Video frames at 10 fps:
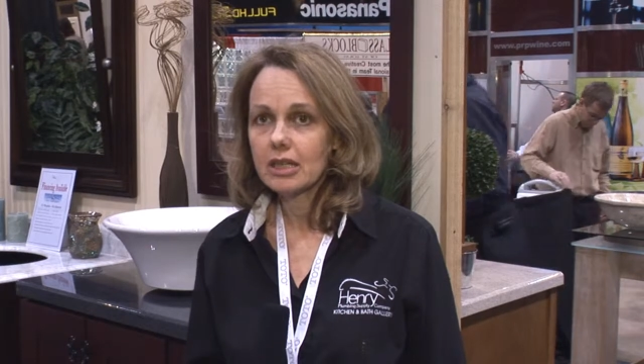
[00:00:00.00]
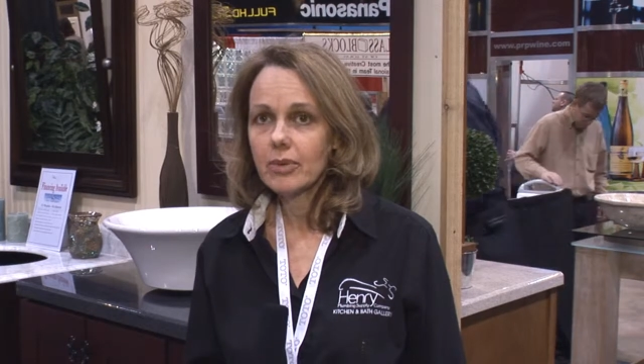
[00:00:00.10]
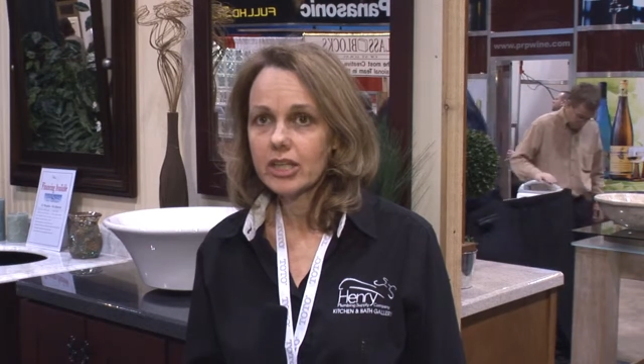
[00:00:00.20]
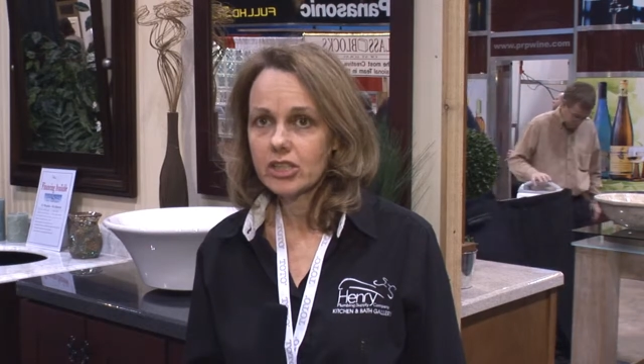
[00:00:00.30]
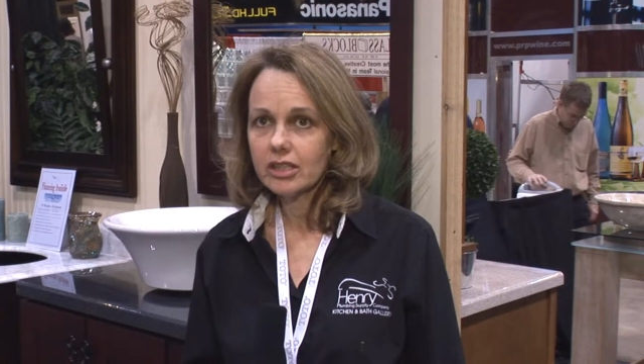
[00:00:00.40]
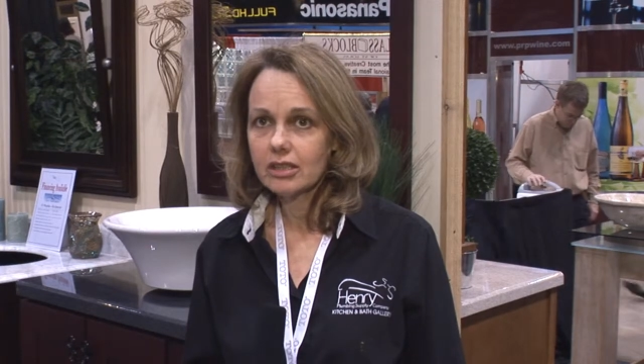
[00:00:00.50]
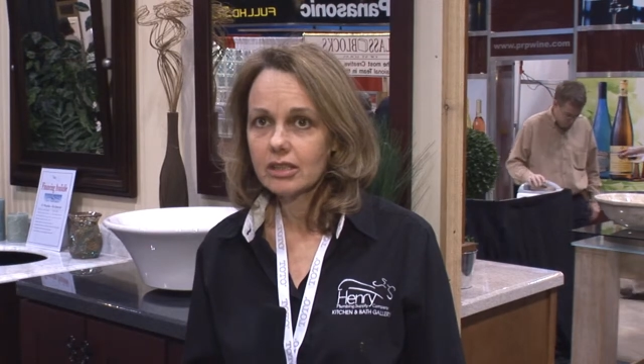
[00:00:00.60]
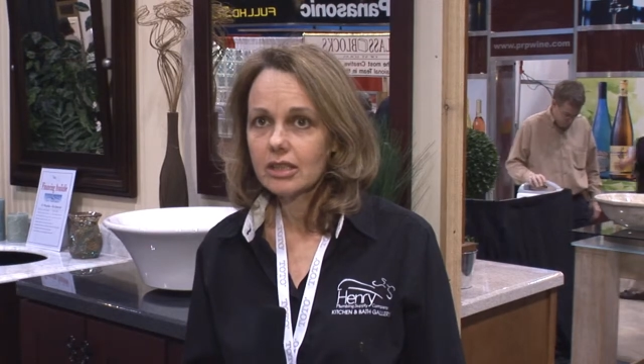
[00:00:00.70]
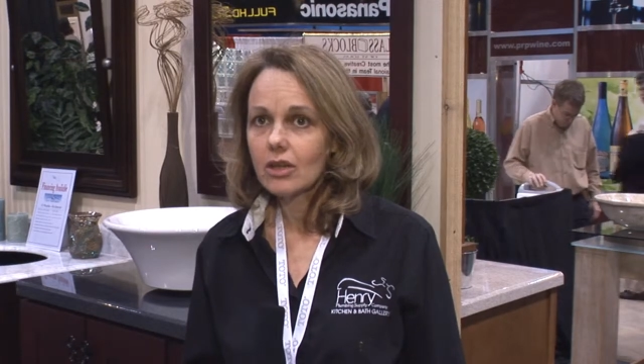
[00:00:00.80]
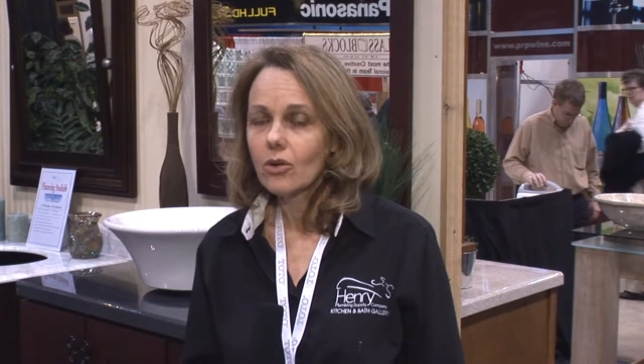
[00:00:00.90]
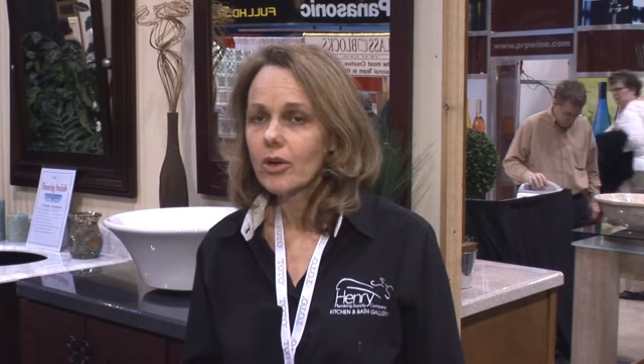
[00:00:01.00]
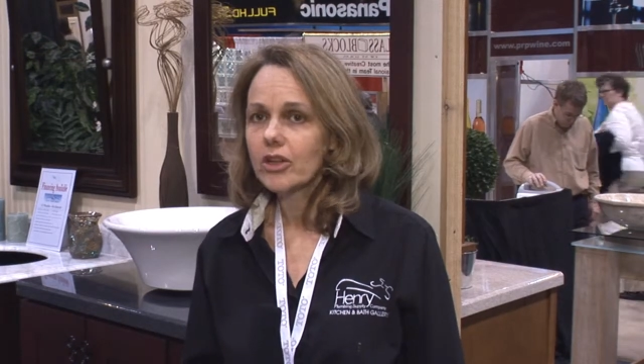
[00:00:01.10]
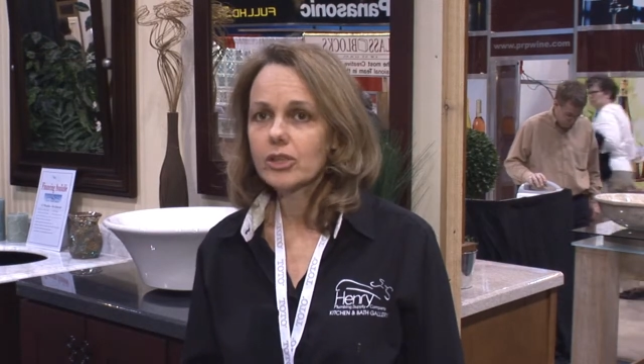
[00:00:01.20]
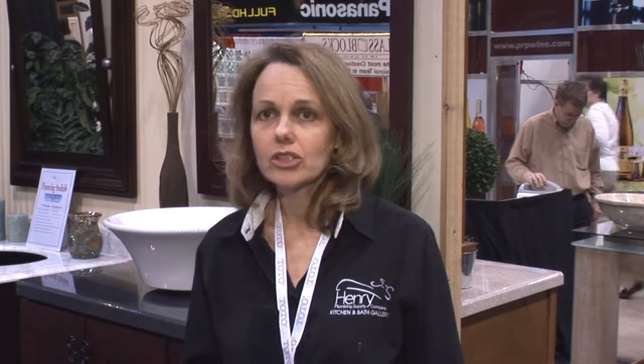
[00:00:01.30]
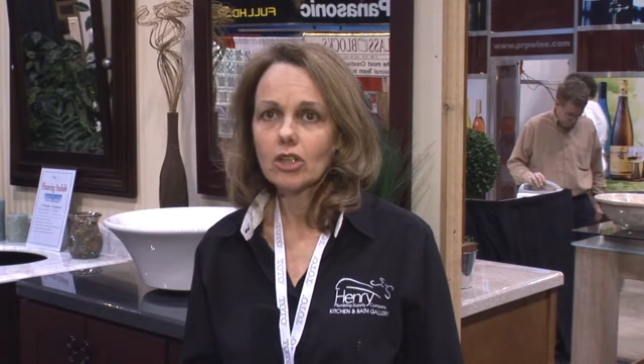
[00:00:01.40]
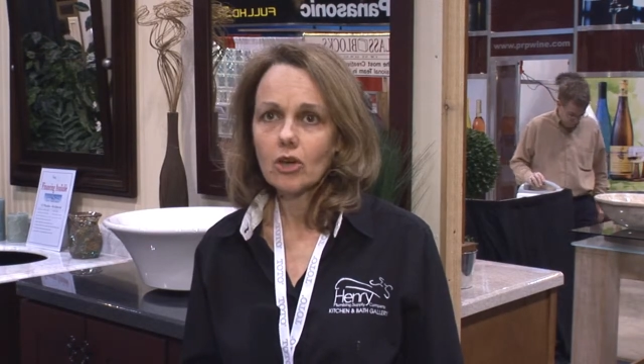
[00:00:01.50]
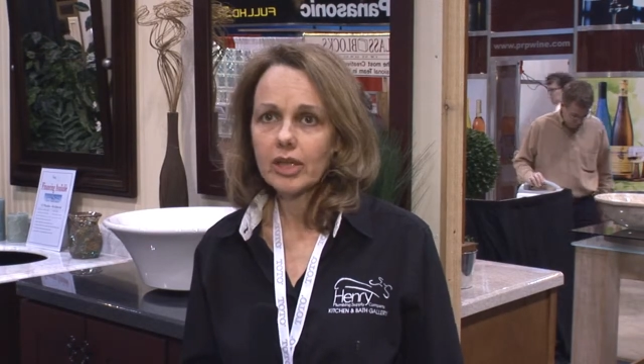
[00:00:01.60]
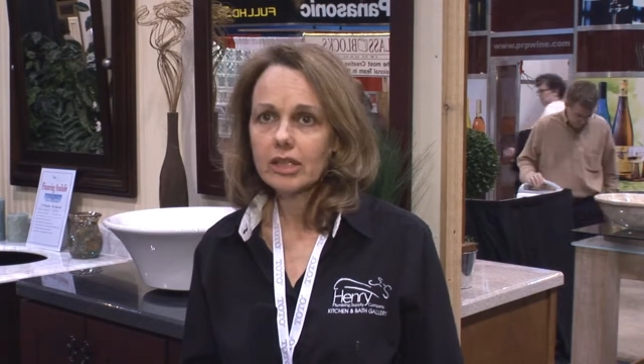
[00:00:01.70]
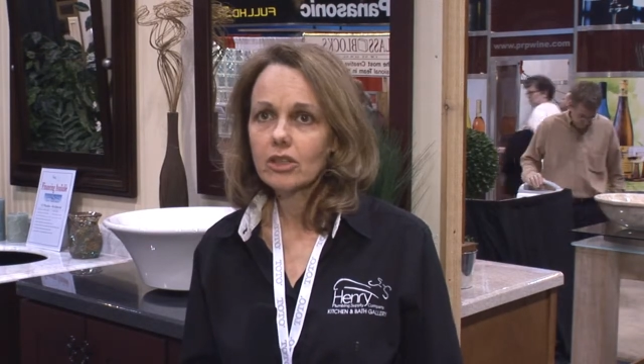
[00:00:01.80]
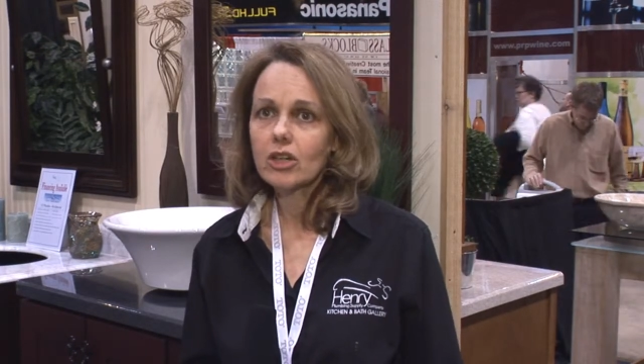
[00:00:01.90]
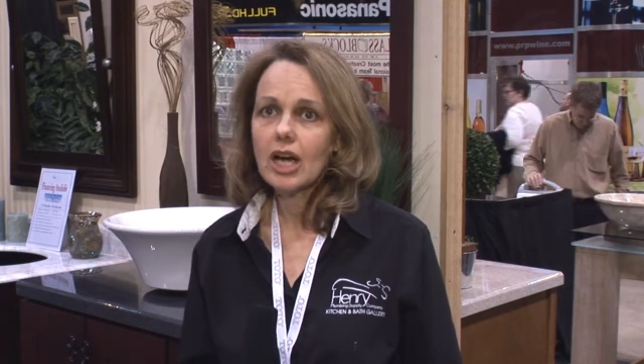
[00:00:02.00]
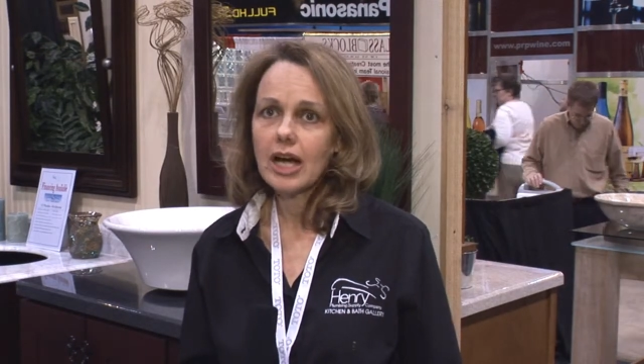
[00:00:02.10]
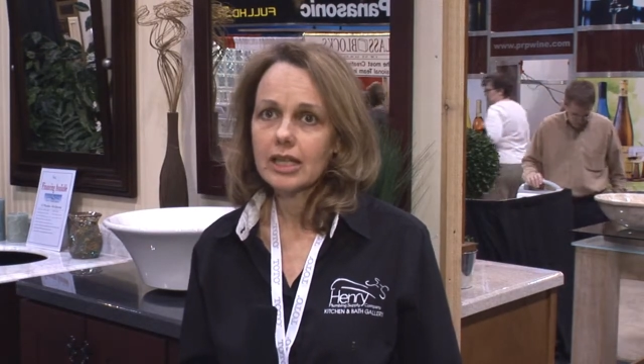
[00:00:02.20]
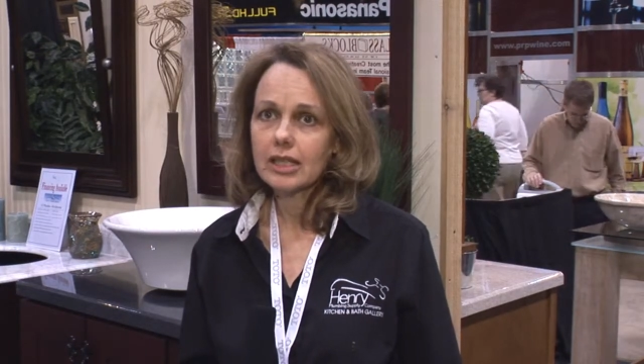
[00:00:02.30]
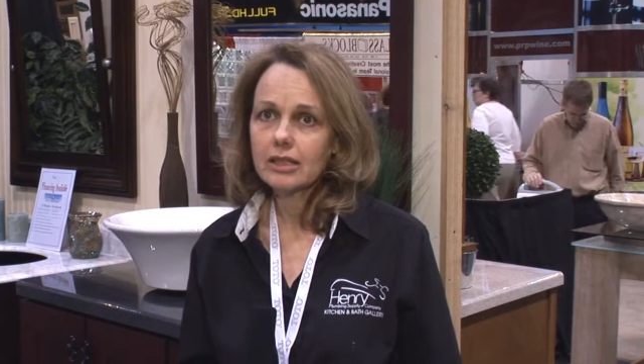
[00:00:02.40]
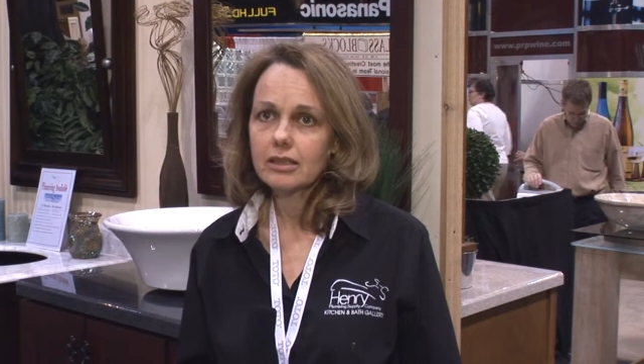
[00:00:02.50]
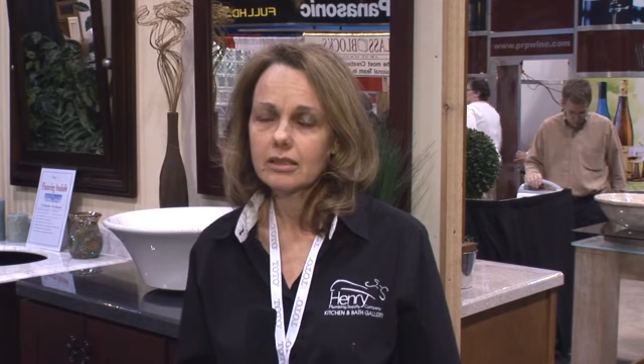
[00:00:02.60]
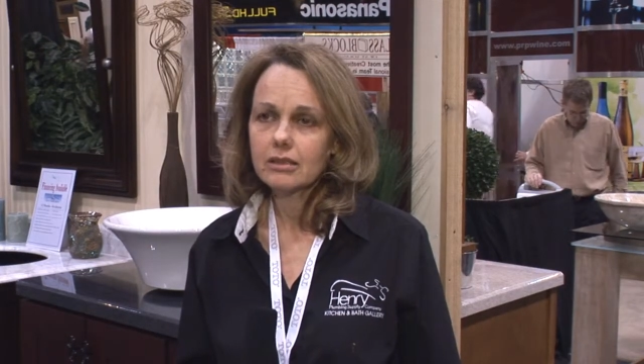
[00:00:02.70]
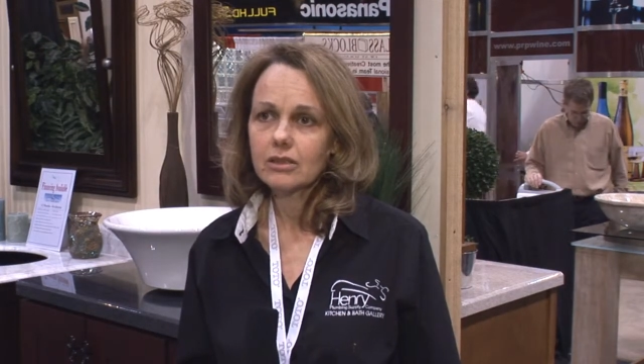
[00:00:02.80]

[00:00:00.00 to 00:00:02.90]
any budget, whether it's low end or high end.